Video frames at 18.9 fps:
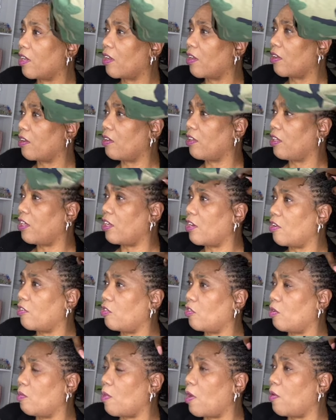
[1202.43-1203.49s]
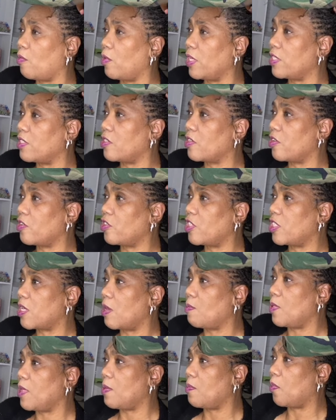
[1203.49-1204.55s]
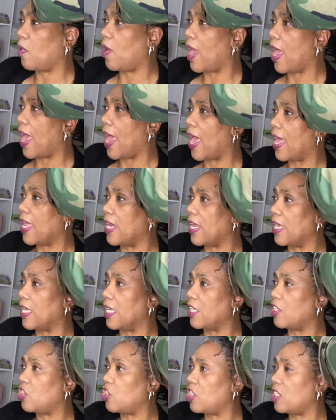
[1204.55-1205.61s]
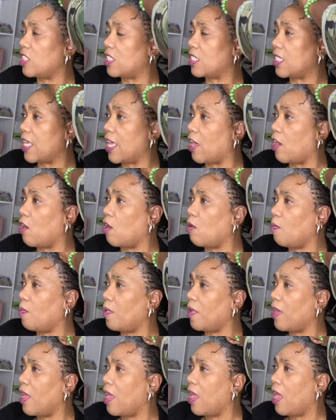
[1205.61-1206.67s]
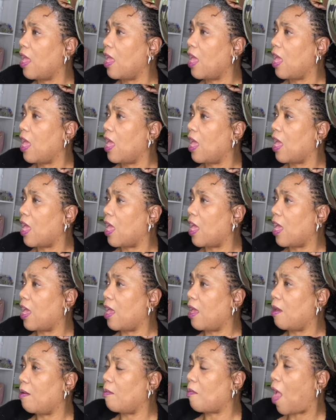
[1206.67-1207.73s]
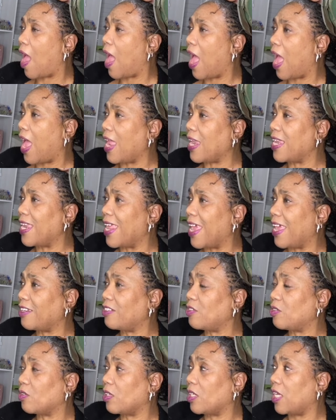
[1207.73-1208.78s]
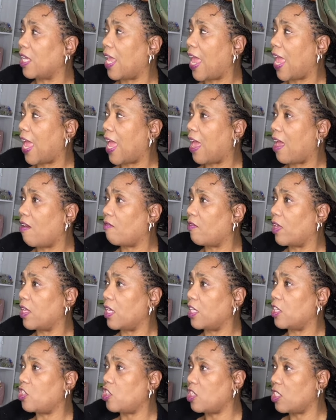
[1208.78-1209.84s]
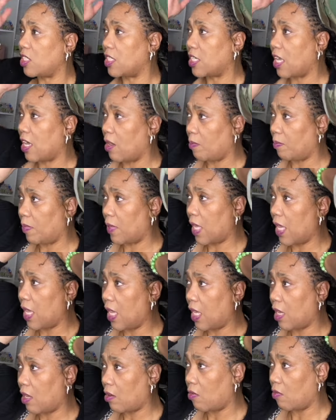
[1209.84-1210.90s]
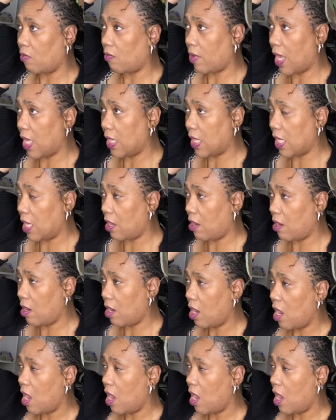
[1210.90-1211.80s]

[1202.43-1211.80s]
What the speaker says: during my research, some people had an itchy scalp. I naturally have an itchy scalp, like right there.